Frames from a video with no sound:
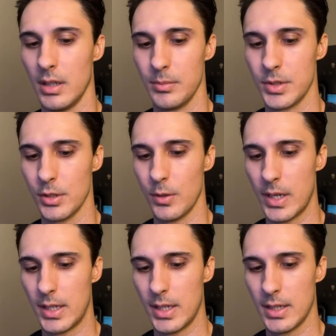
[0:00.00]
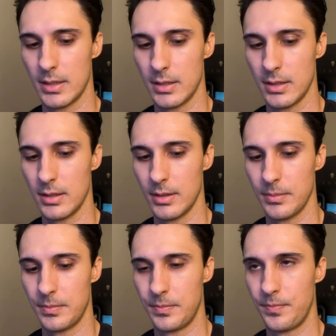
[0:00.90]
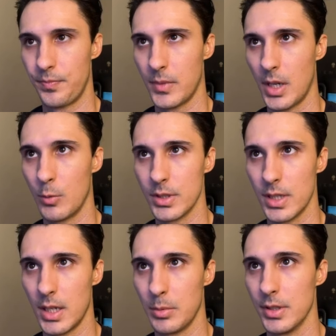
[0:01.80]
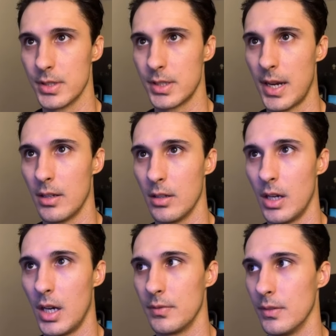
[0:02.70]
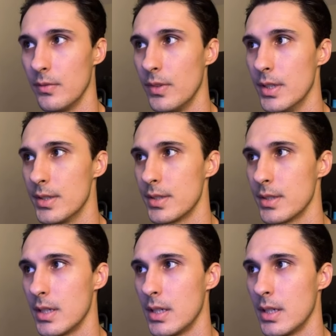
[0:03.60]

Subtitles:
So I can't, I wasn't able to scale off of this,